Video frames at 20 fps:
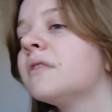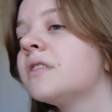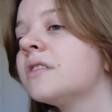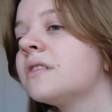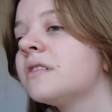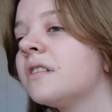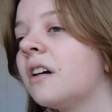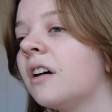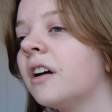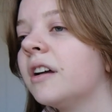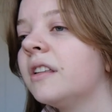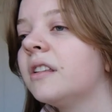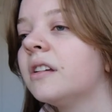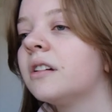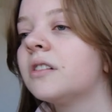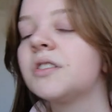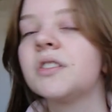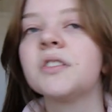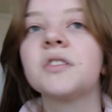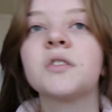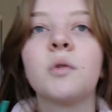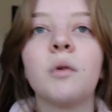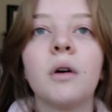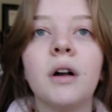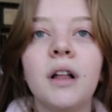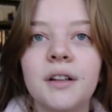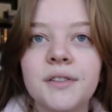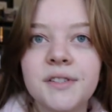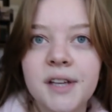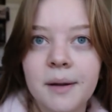Sorry, there's a
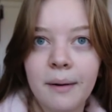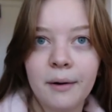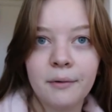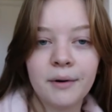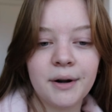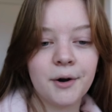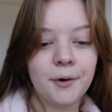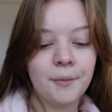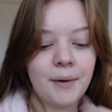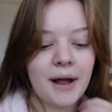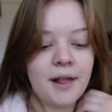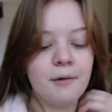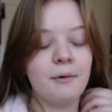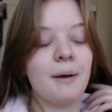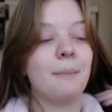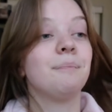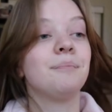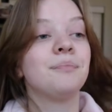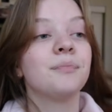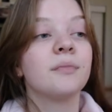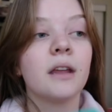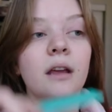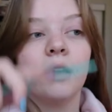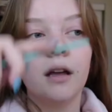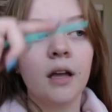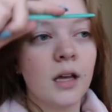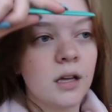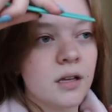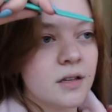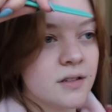squirrel outside my window. Anyway,
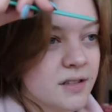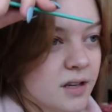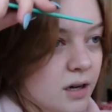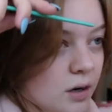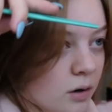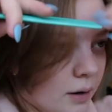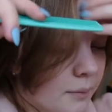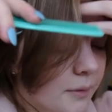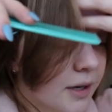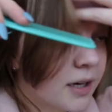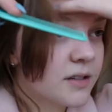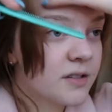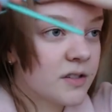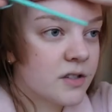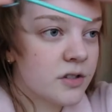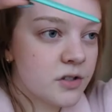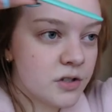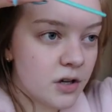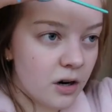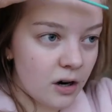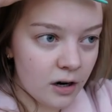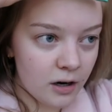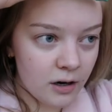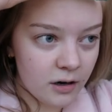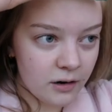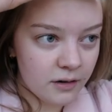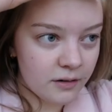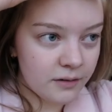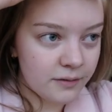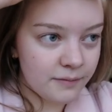so I'm gonna
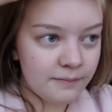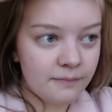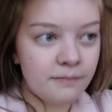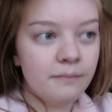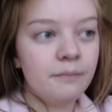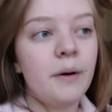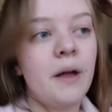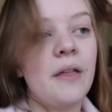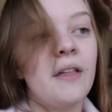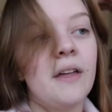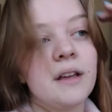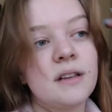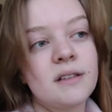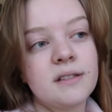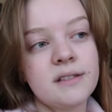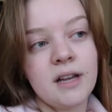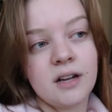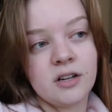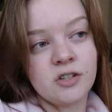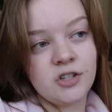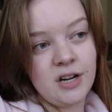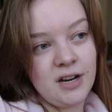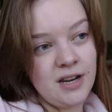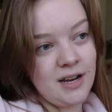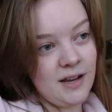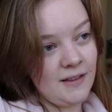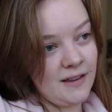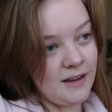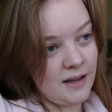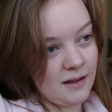start by like
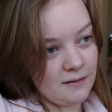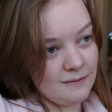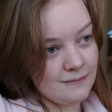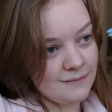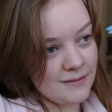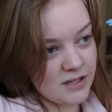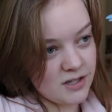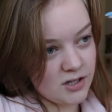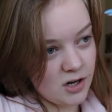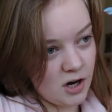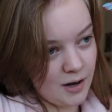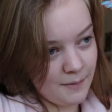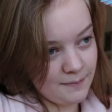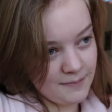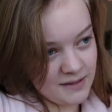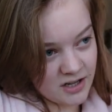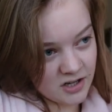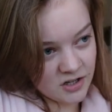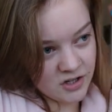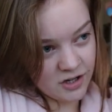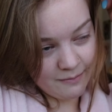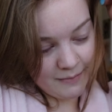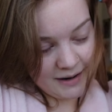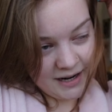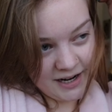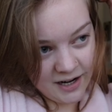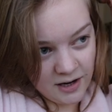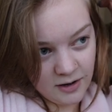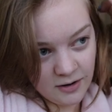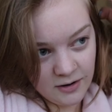sectioning like the top section of my
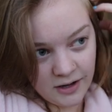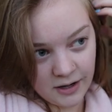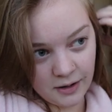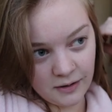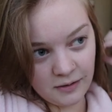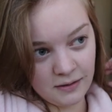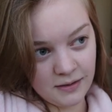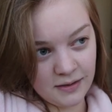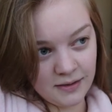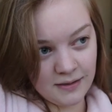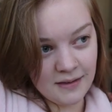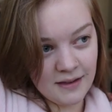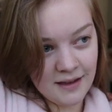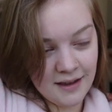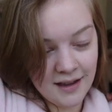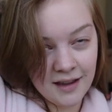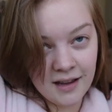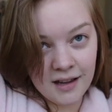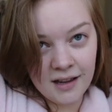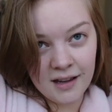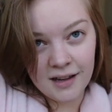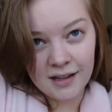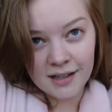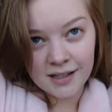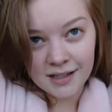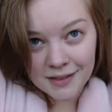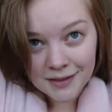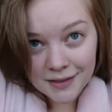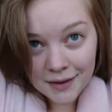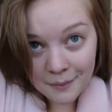hair, like
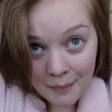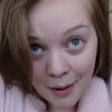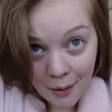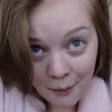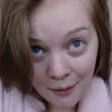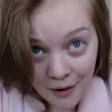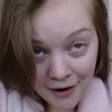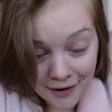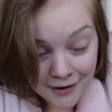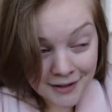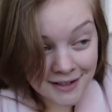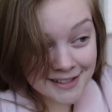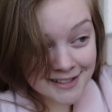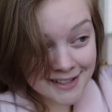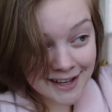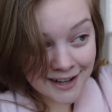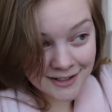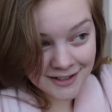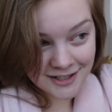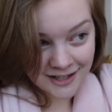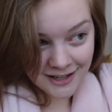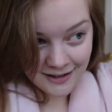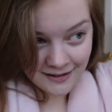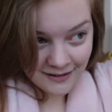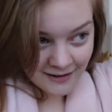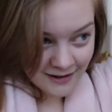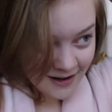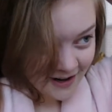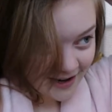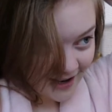the mohawk section.
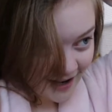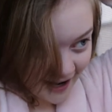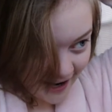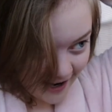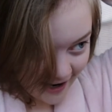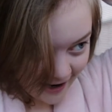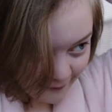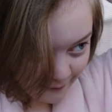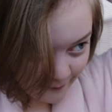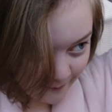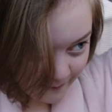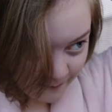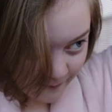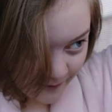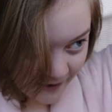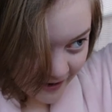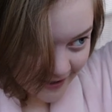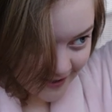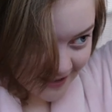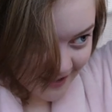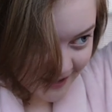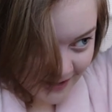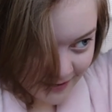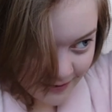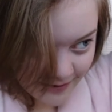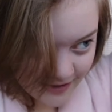And I wanted to do